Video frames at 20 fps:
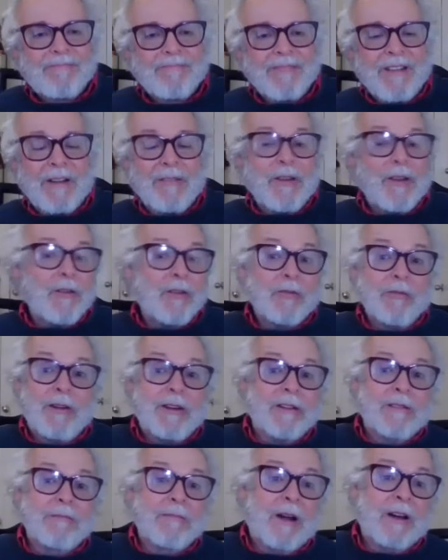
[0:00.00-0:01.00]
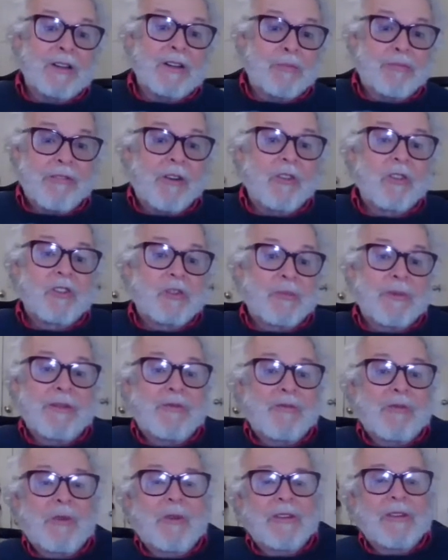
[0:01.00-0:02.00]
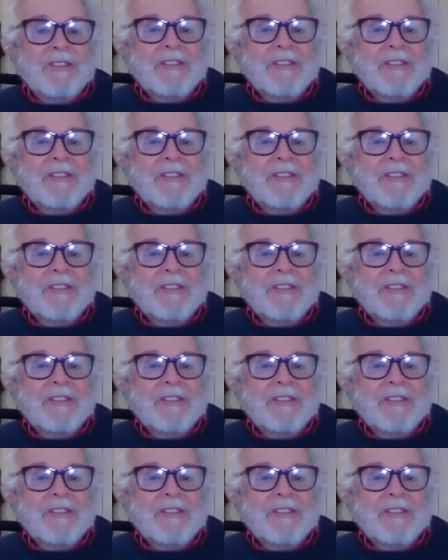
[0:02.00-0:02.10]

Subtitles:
I've never written much prose before,